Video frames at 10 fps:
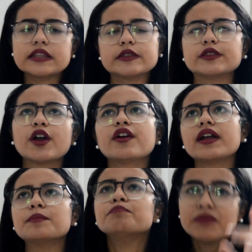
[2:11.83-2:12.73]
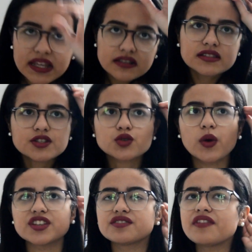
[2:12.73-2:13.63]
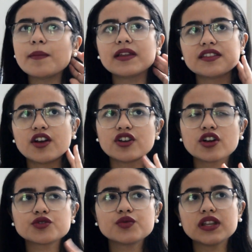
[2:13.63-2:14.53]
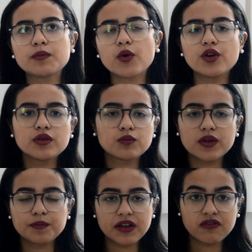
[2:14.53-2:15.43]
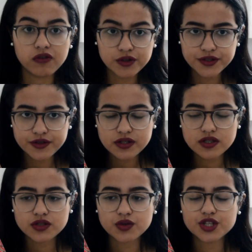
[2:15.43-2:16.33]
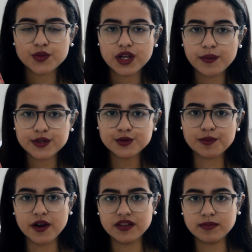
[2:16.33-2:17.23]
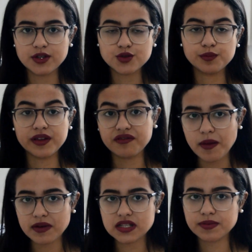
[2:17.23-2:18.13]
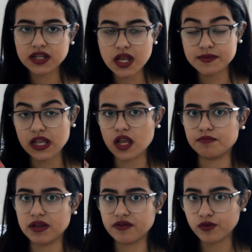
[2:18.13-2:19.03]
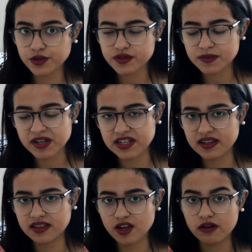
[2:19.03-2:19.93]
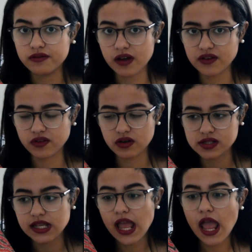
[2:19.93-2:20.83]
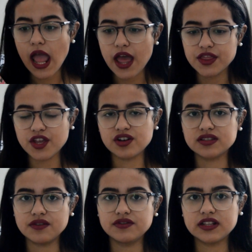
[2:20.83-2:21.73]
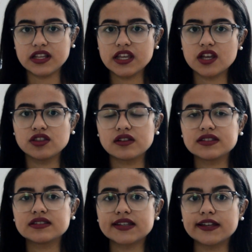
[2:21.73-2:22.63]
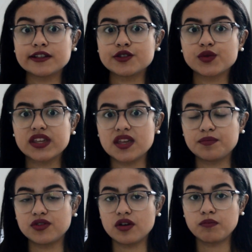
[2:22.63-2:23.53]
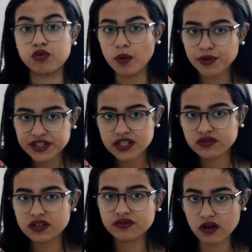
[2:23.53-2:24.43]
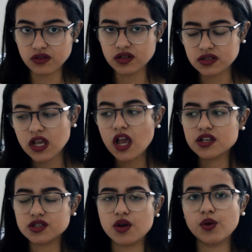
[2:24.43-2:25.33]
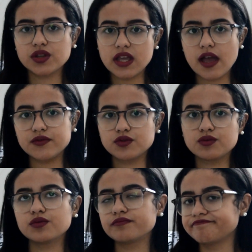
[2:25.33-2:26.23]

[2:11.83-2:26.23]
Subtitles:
They are a mid-situation family. They are not really born with big fortunes, so she really wants to marry them into big families, big names and big fortunes, especially that there are 5 girls and they are definitely not entitled to keep the property of their fathers, so they have to,